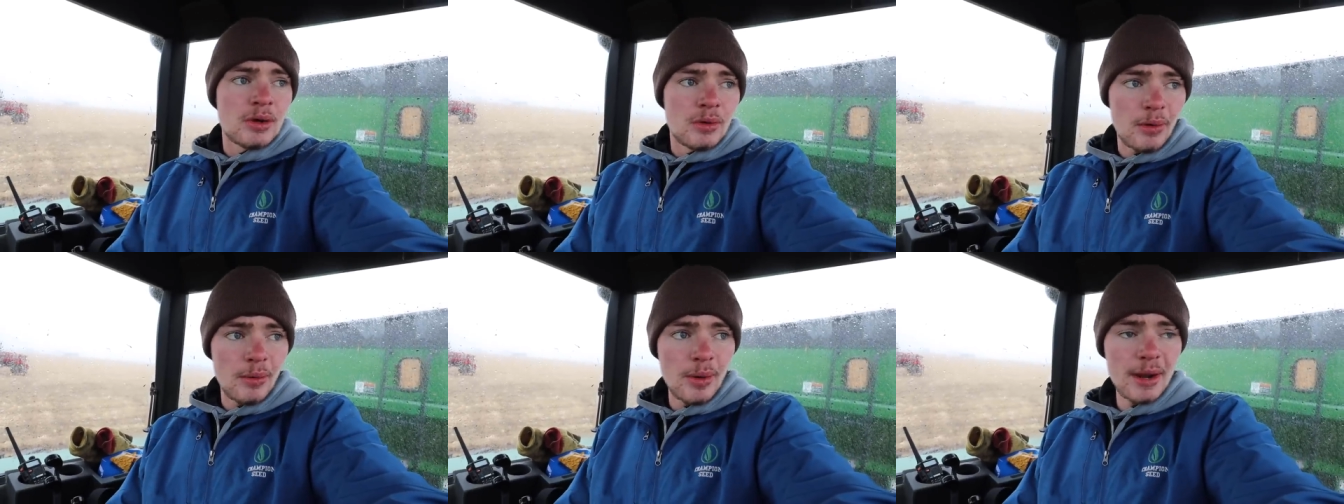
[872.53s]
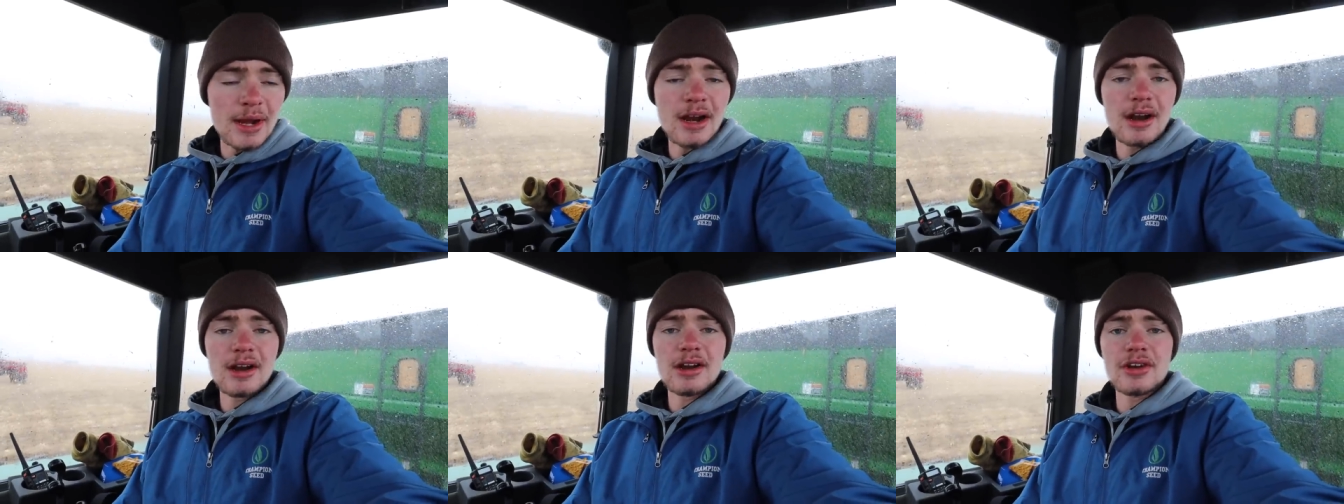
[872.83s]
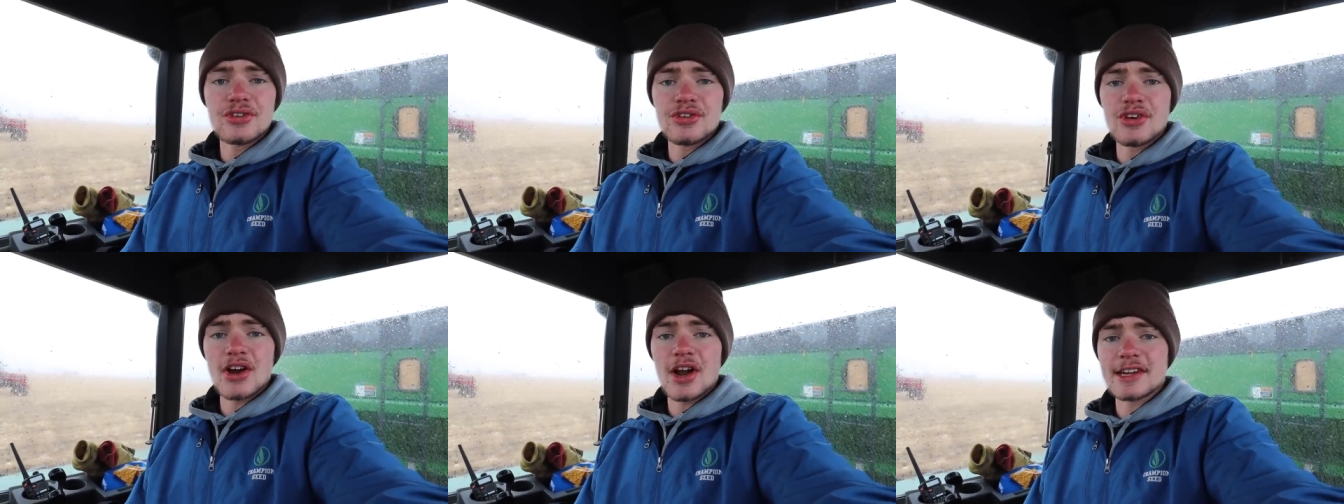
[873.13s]
We're waiting on
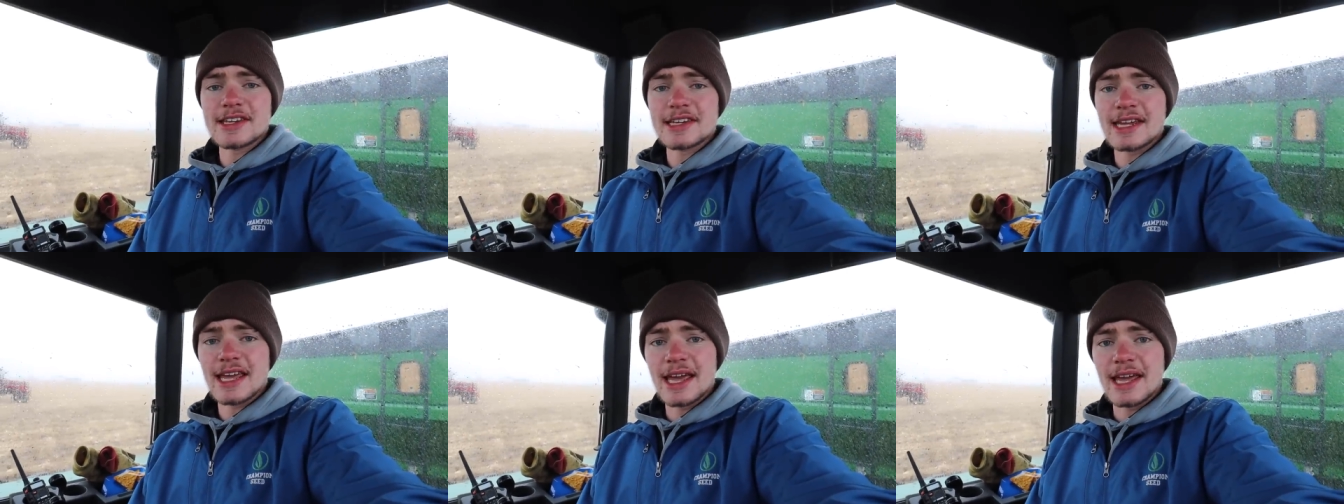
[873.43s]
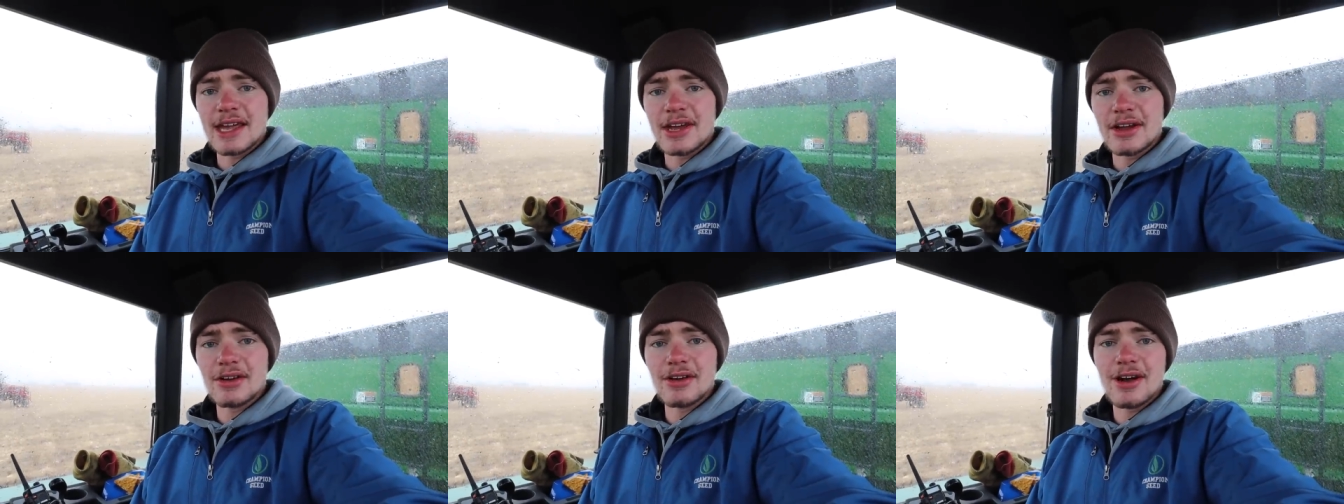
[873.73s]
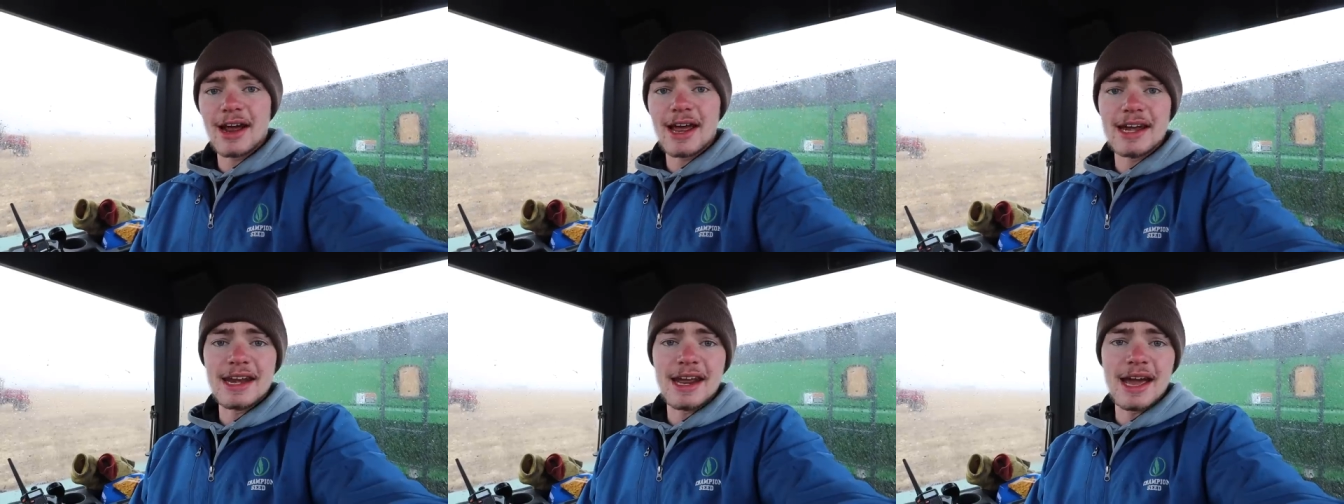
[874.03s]
a truck to get
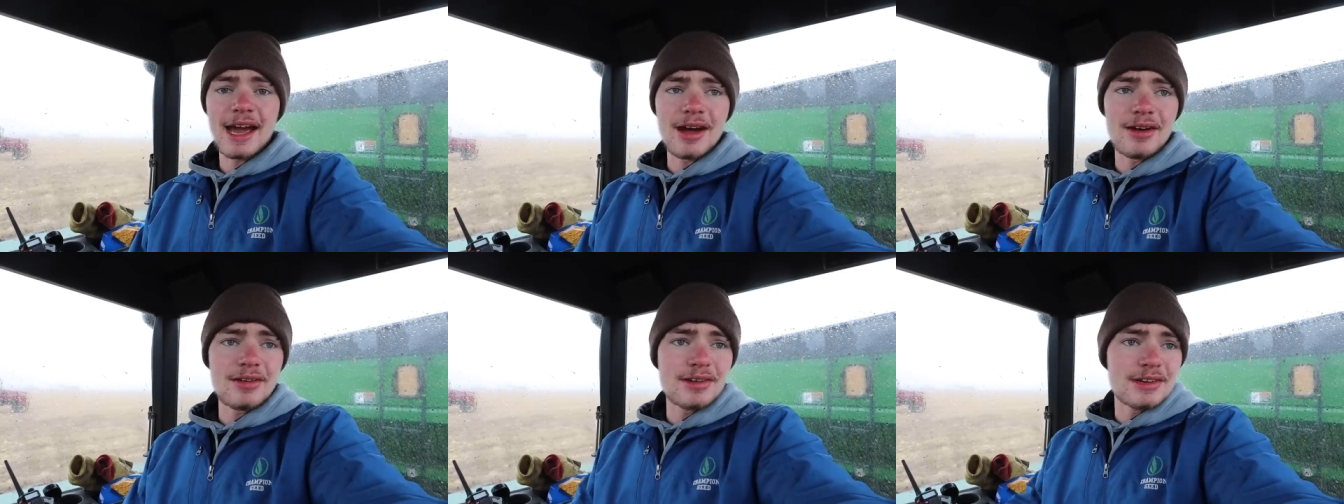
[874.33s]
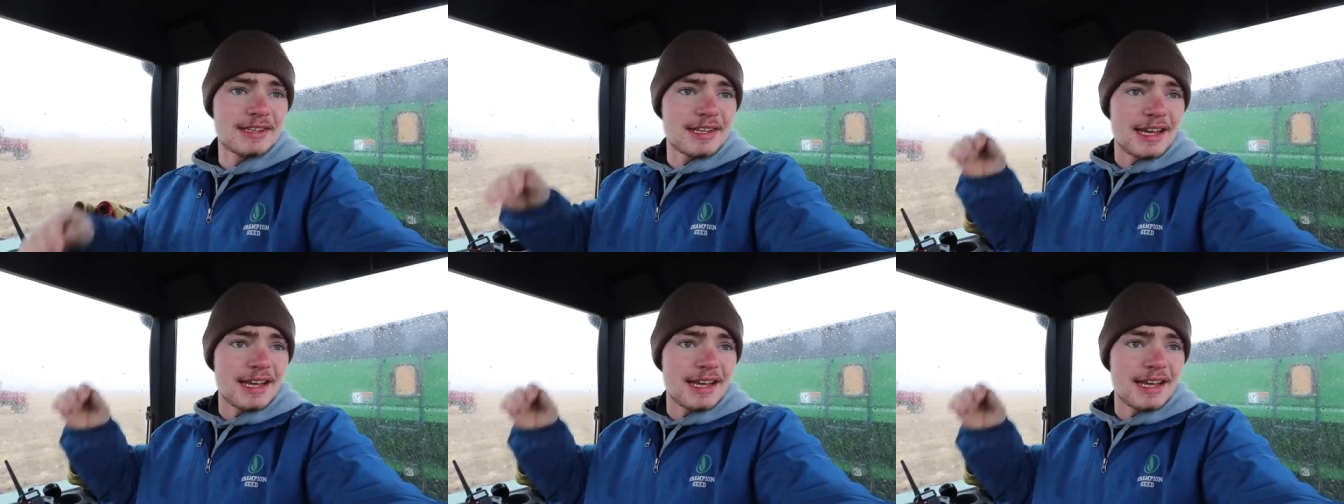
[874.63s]
here right now to